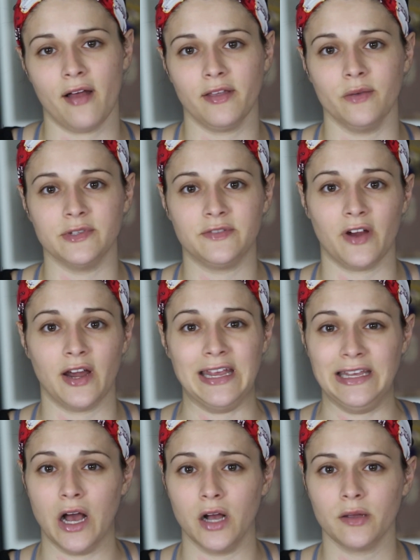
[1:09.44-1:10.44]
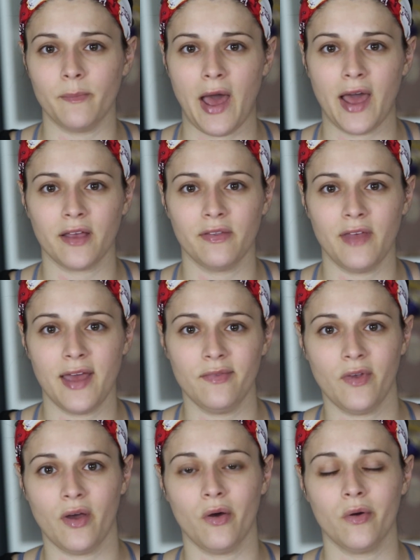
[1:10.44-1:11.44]
Ellie was very young back then
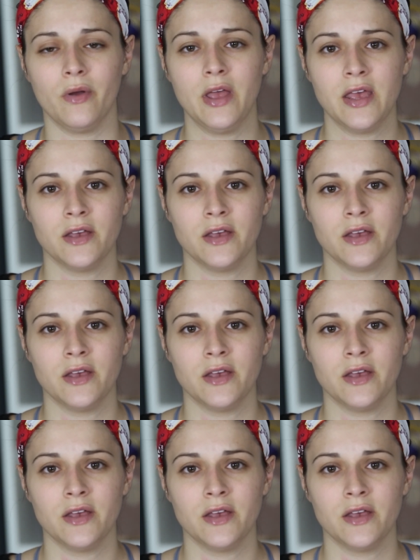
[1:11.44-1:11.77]
though.